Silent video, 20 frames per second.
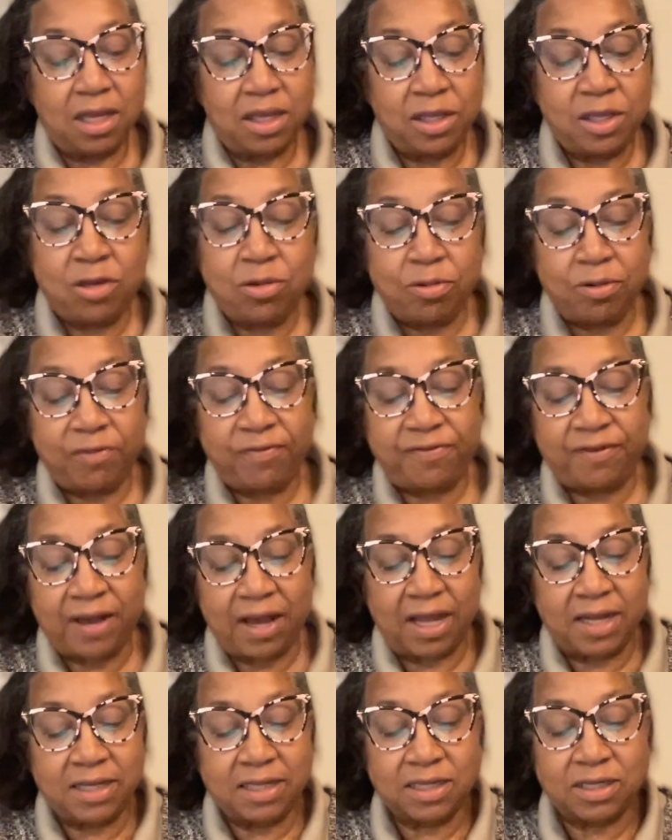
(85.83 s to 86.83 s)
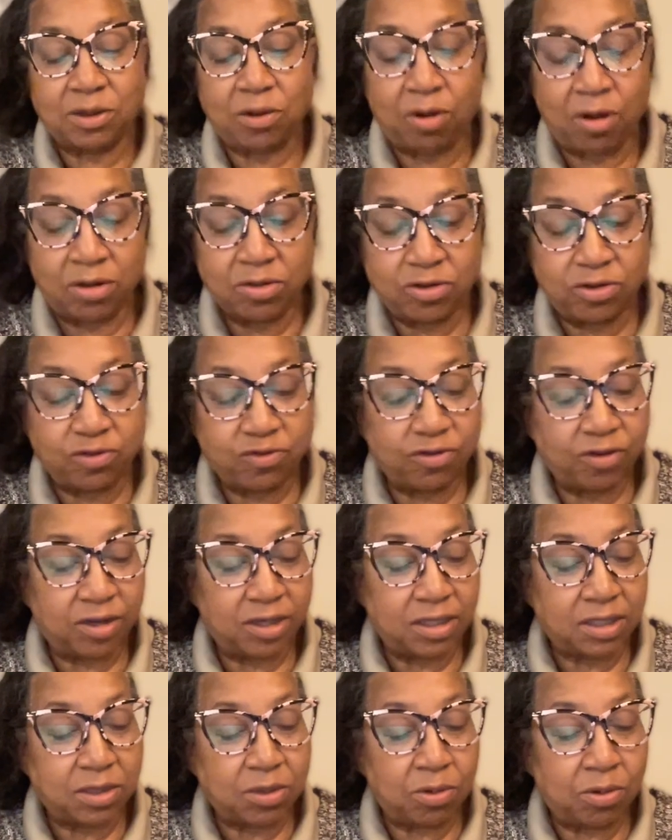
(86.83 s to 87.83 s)
You will find it's hard to
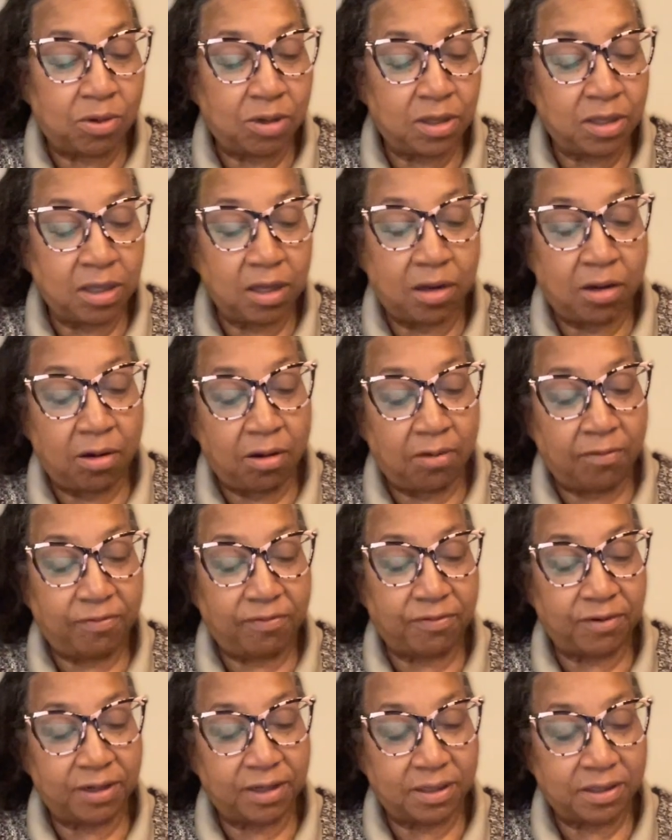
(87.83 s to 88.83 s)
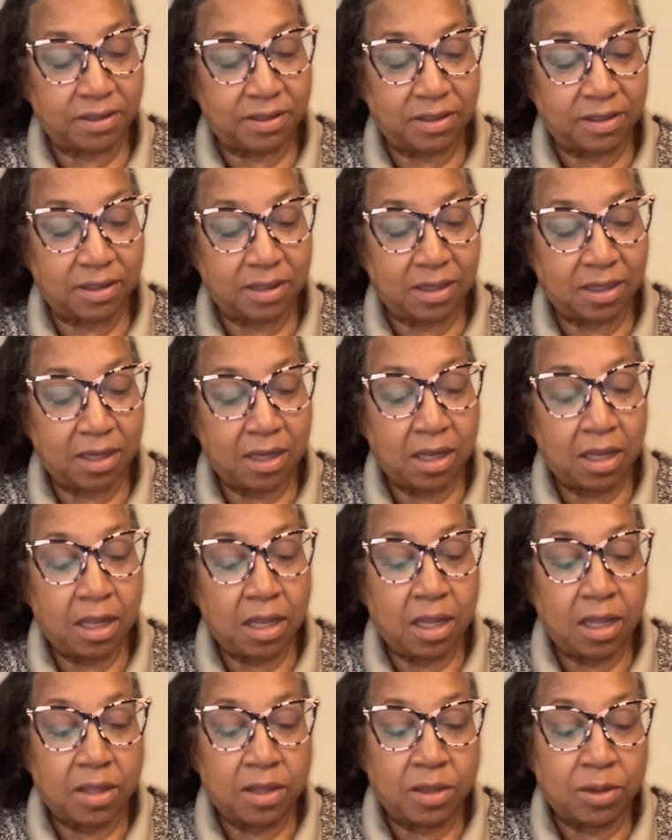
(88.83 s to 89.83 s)
trust all your girlfriends.
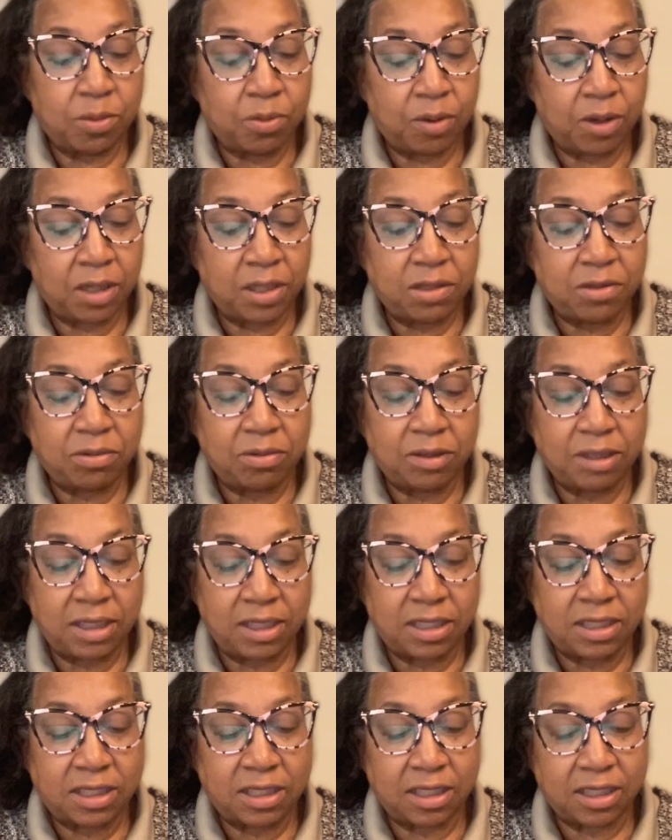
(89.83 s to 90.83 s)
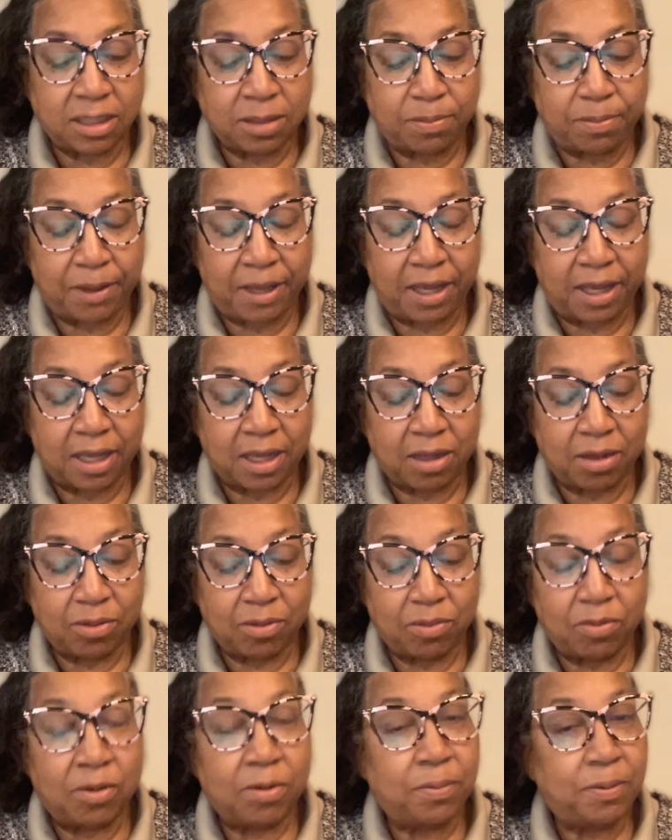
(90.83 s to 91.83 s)
The one you least expect
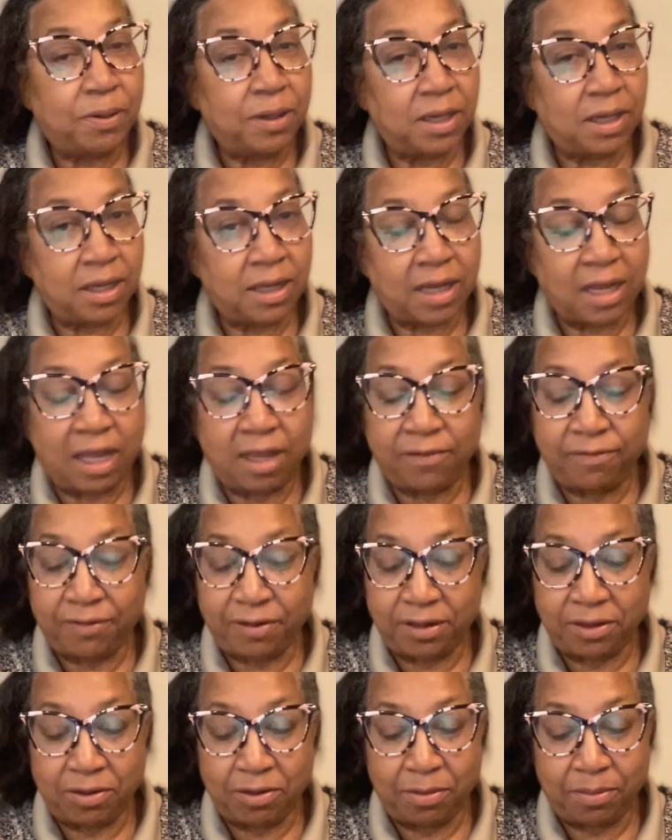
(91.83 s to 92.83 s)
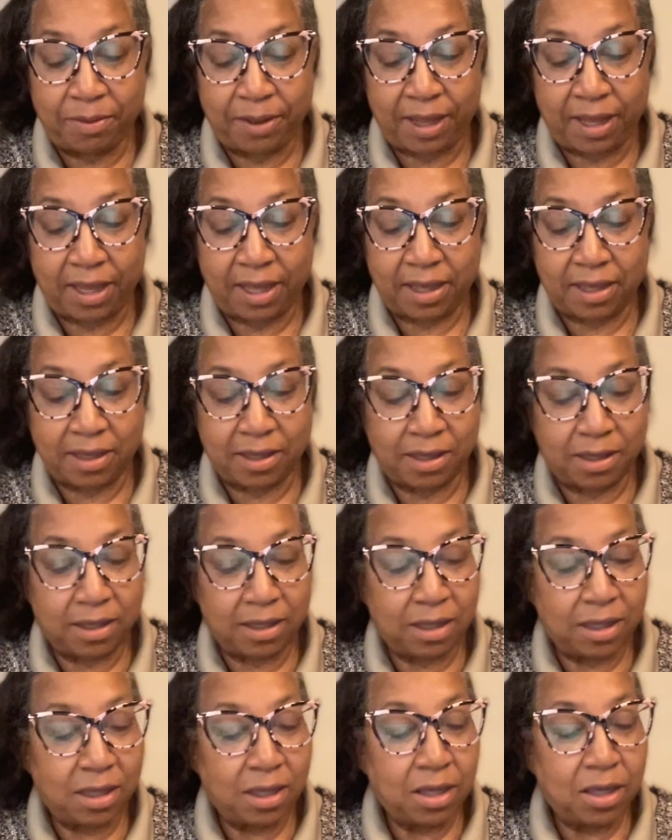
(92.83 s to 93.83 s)
will put a knife in your back,
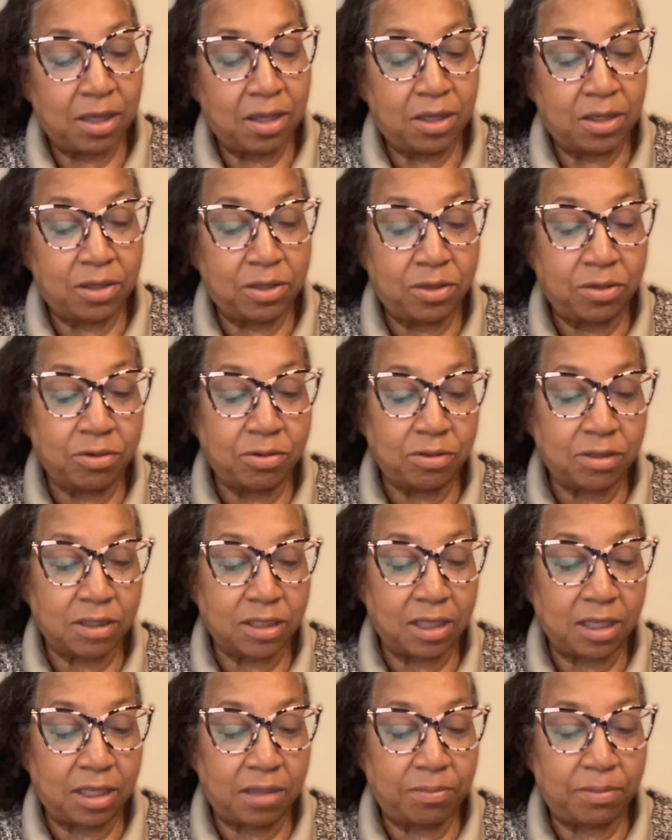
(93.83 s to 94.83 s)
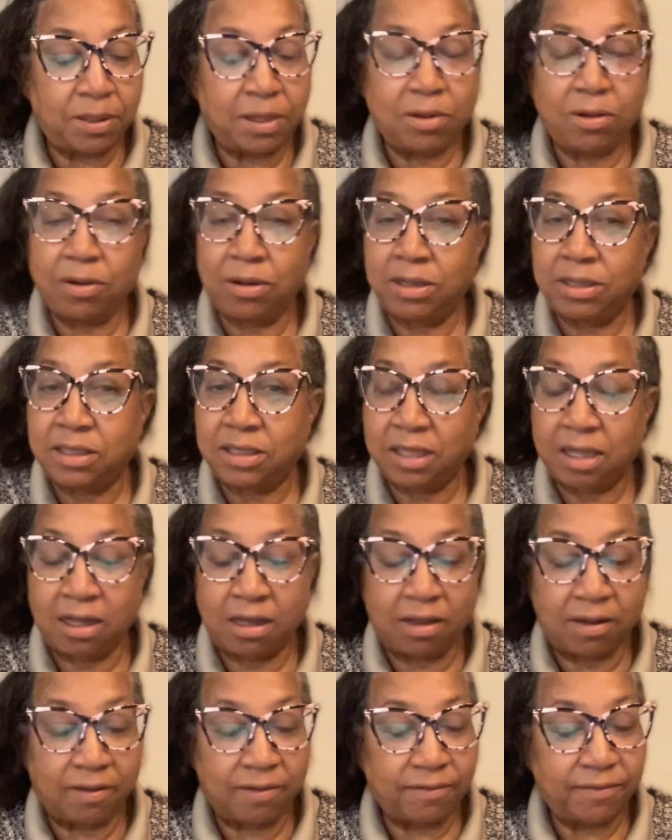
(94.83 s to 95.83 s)
usually because
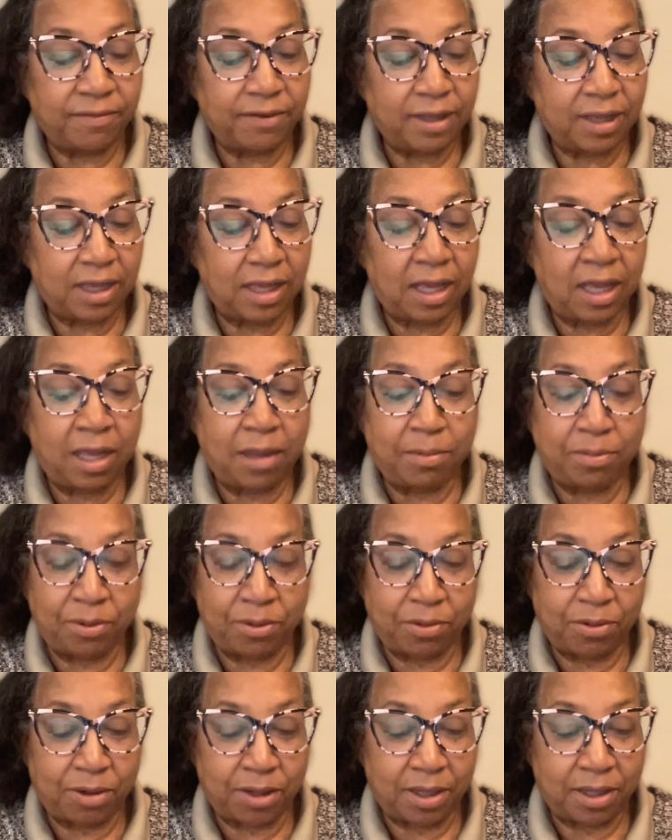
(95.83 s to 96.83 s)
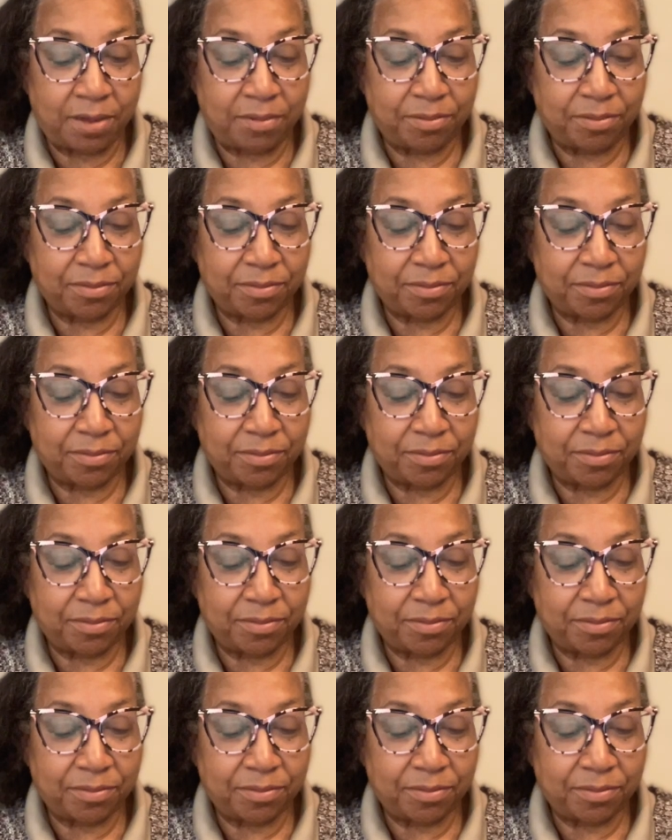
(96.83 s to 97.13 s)
of a boy.